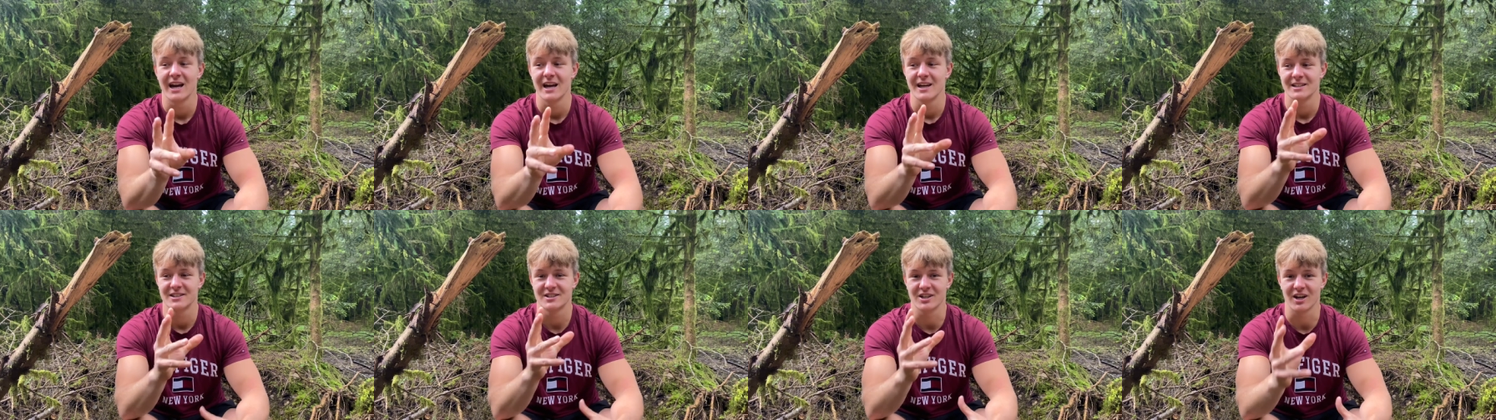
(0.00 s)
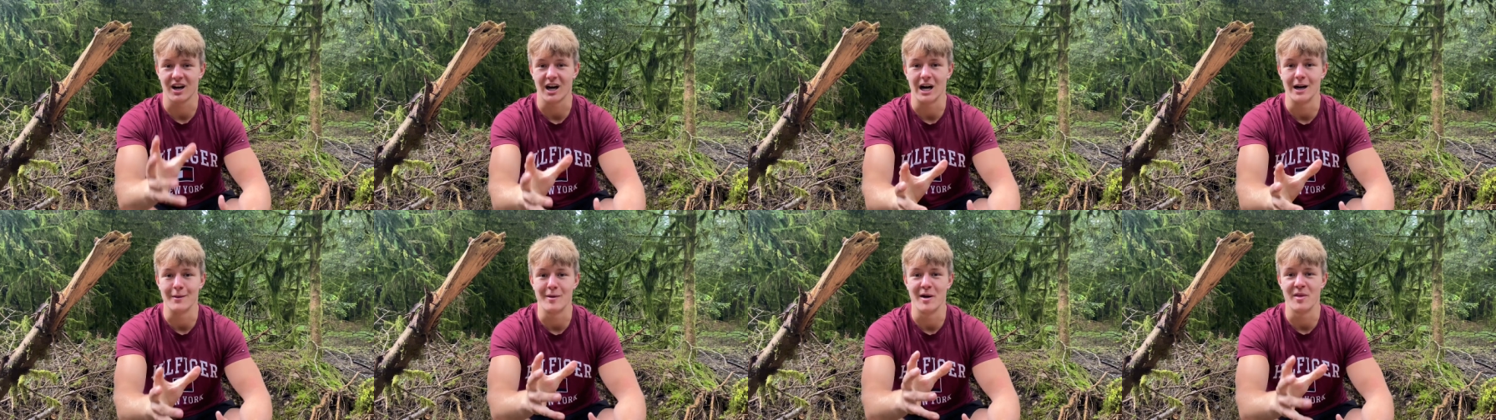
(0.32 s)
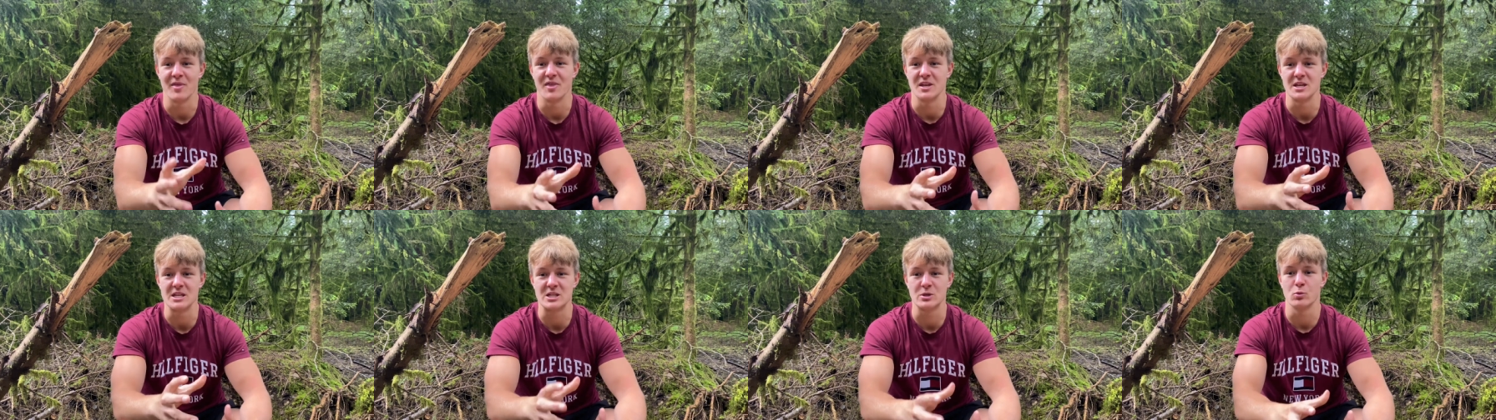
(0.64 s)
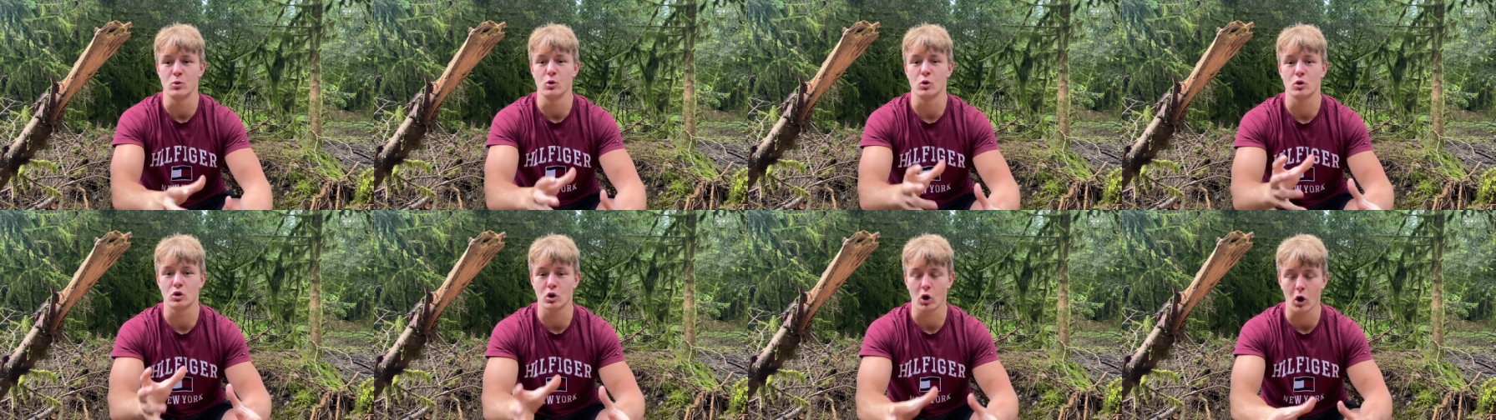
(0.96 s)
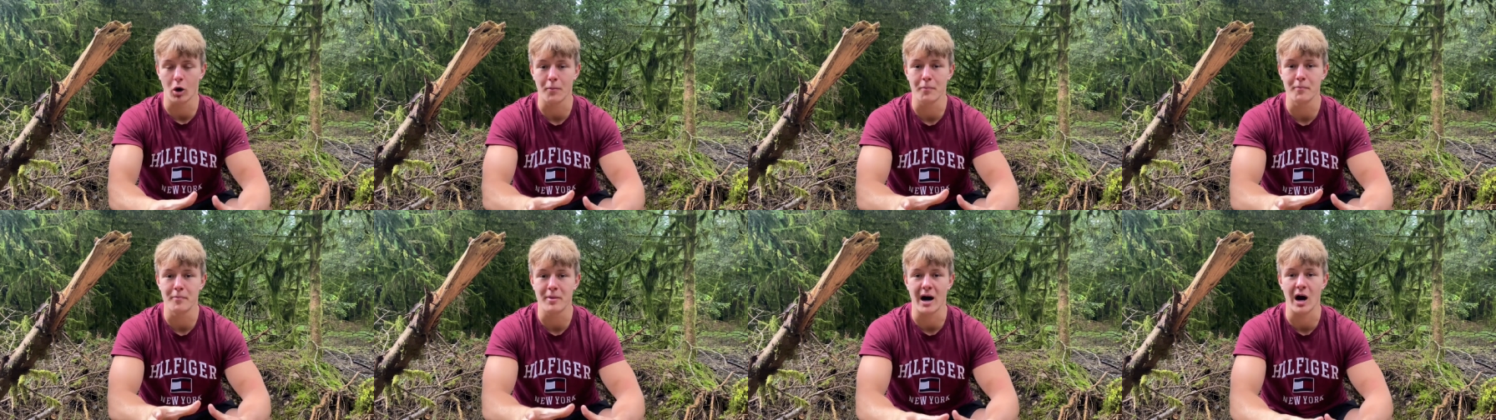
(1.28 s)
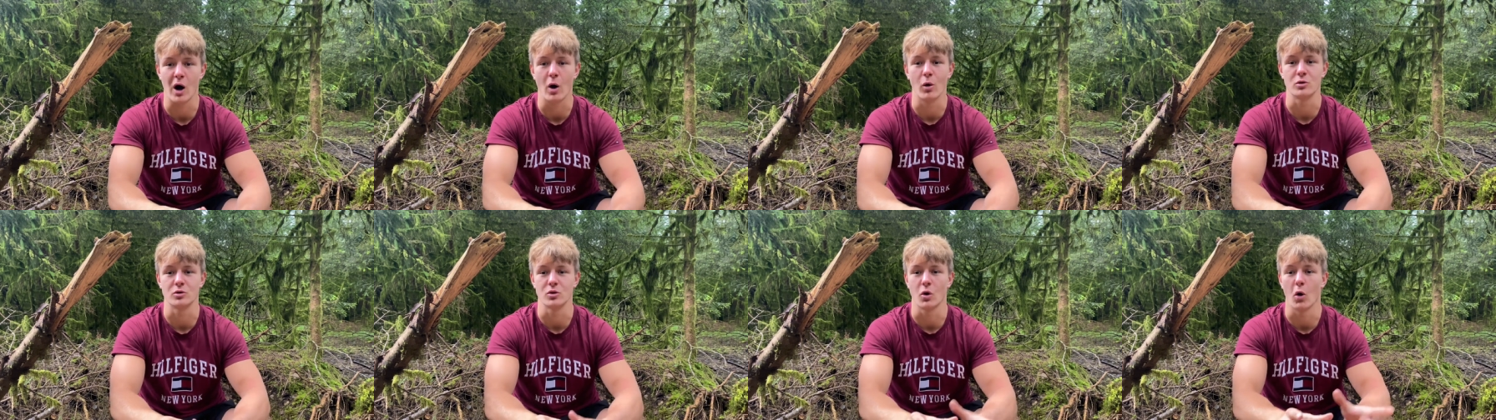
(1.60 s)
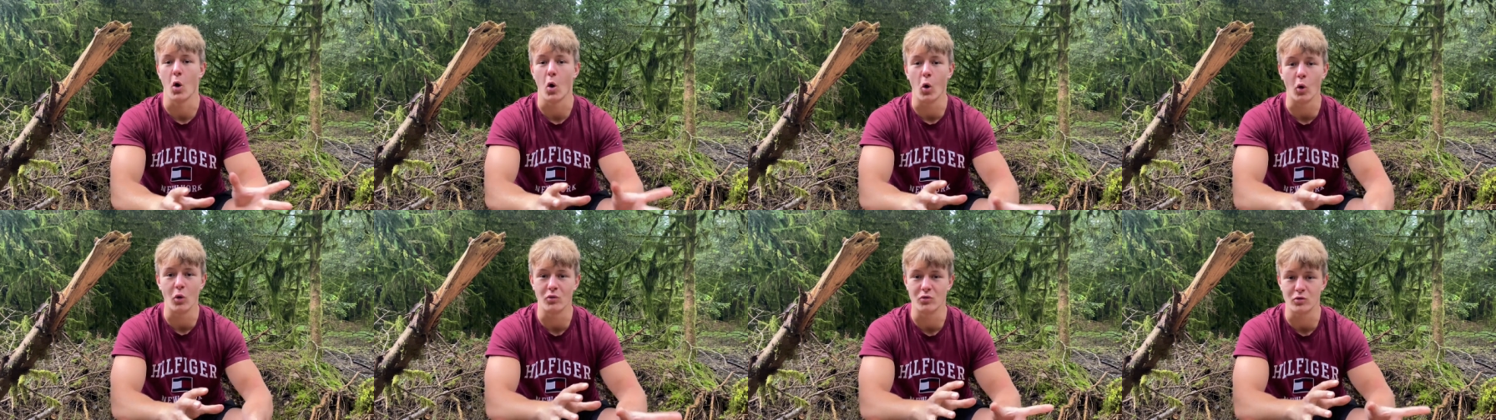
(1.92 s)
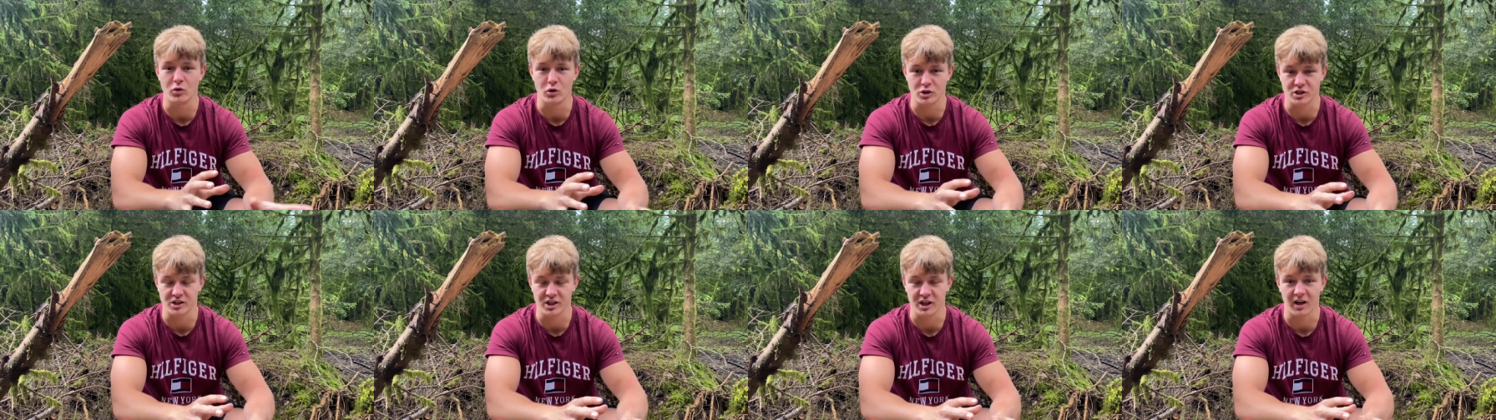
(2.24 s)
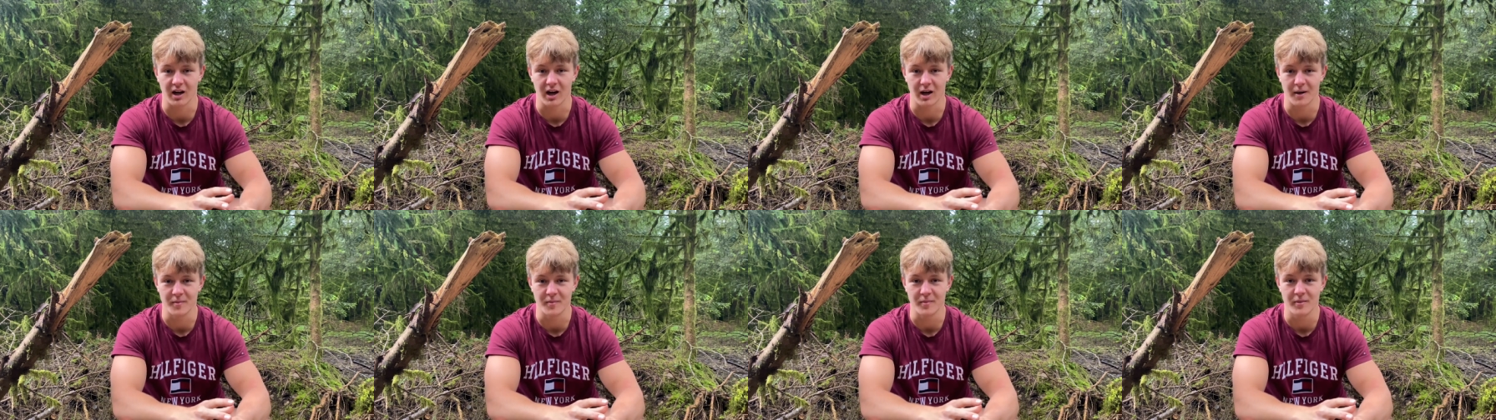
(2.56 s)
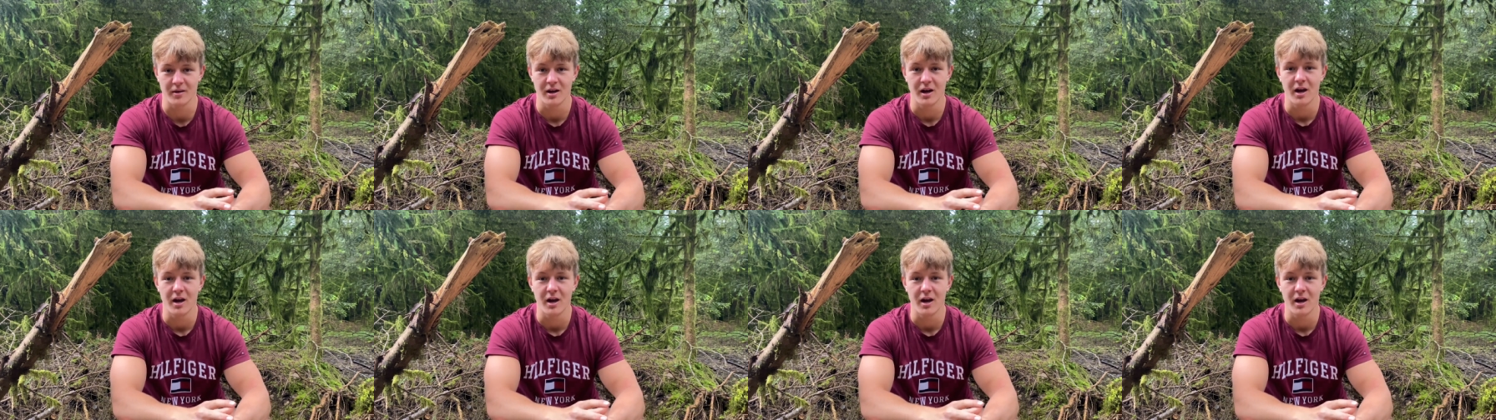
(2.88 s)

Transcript: time and this will compound over time